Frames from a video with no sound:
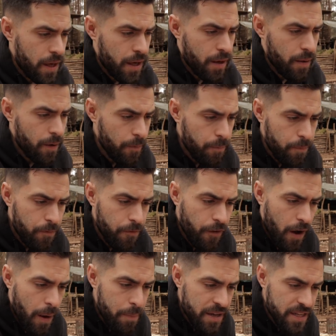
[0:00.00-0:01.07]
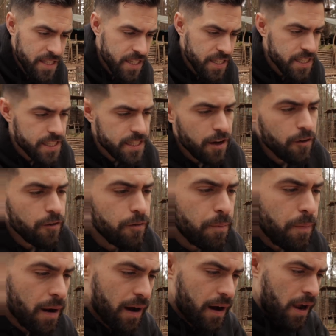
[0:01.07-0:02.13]
uh, fire pit itself,
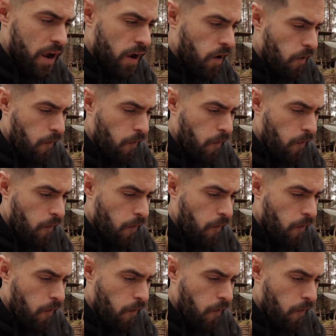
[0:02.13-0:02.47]
but